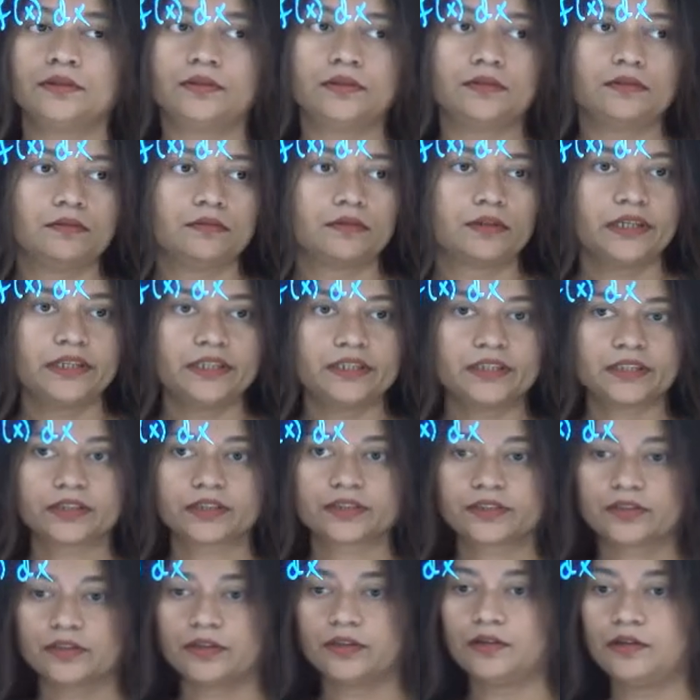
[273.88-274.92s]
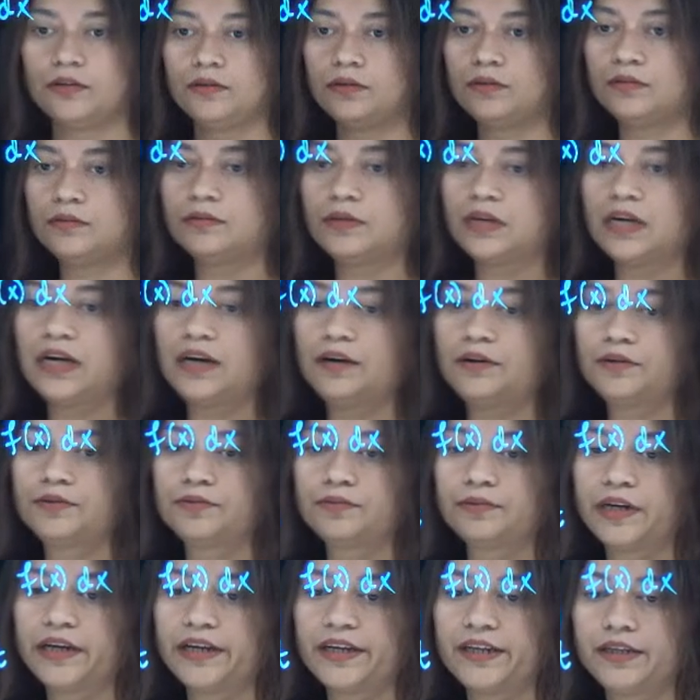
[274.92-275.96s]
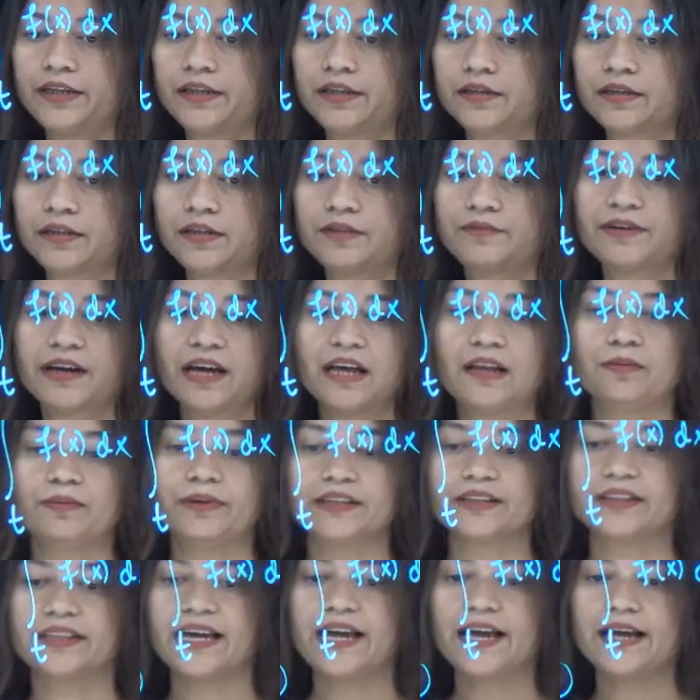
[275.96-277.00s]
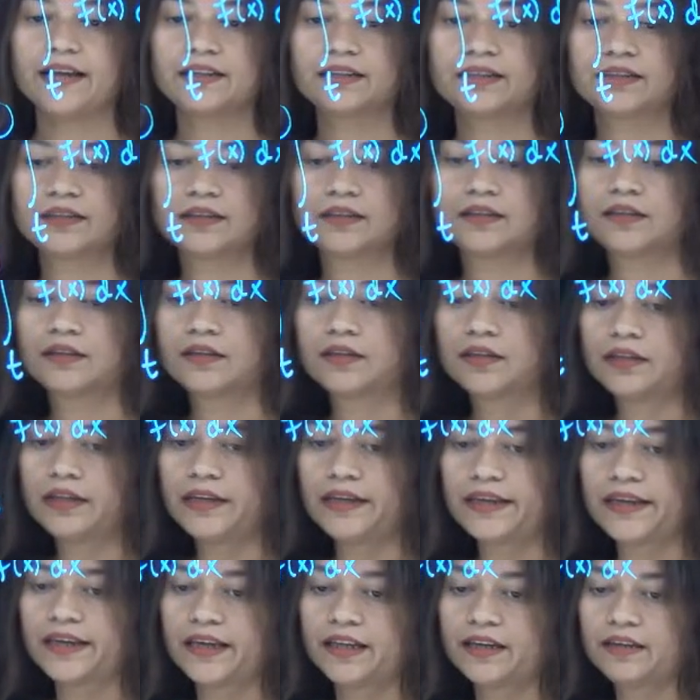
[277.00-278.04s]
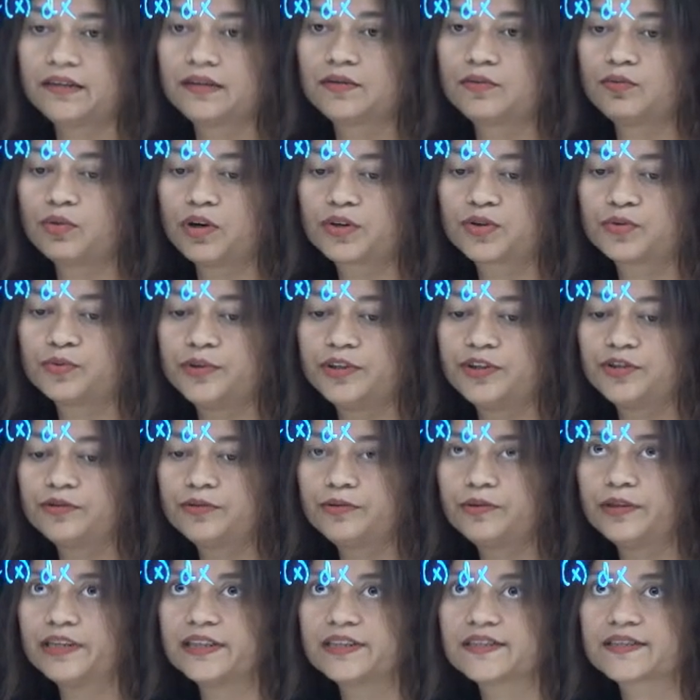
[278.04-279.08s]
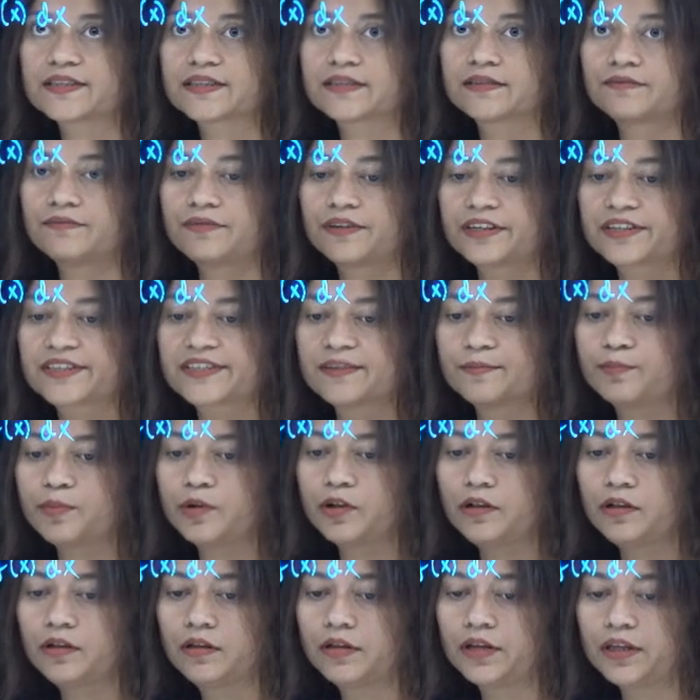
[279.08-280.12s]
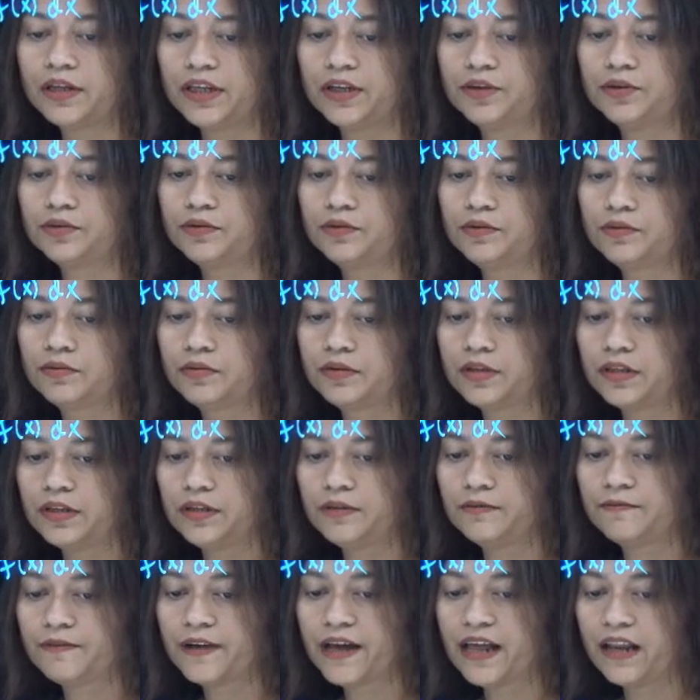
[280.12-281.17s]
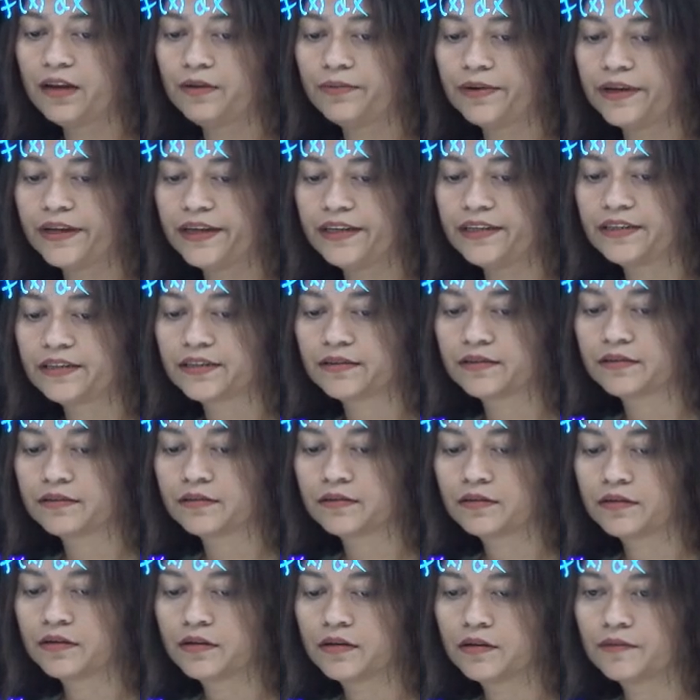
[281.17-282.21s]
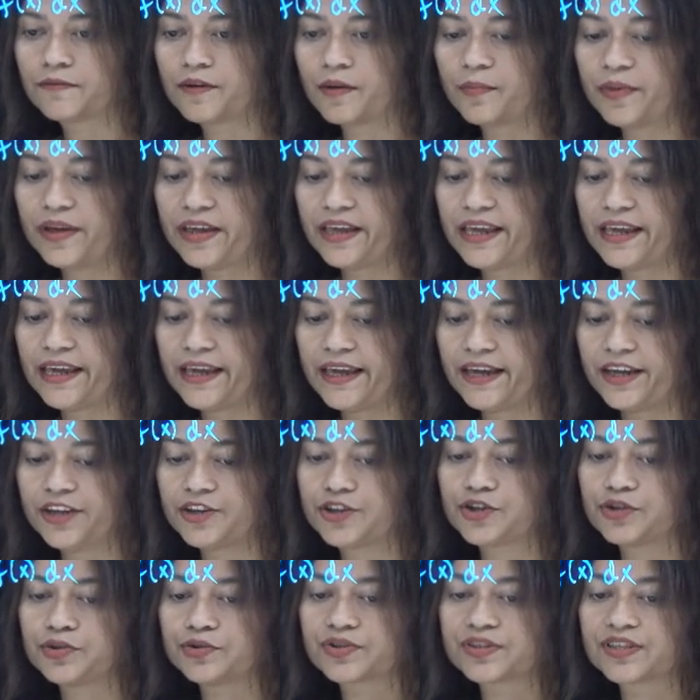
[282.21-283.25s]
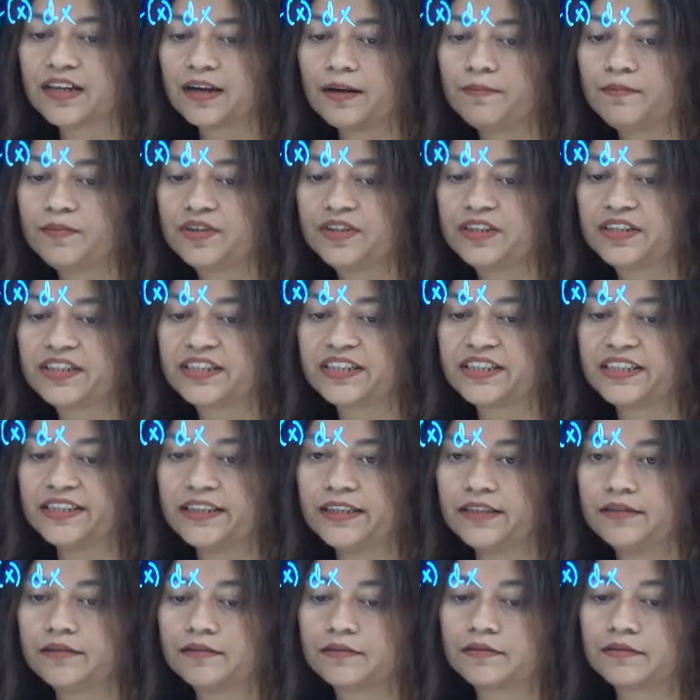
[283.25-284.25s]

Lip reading: All right, so how do I evaluate that? Again, what we do is very simple. You evaluate from a to some t.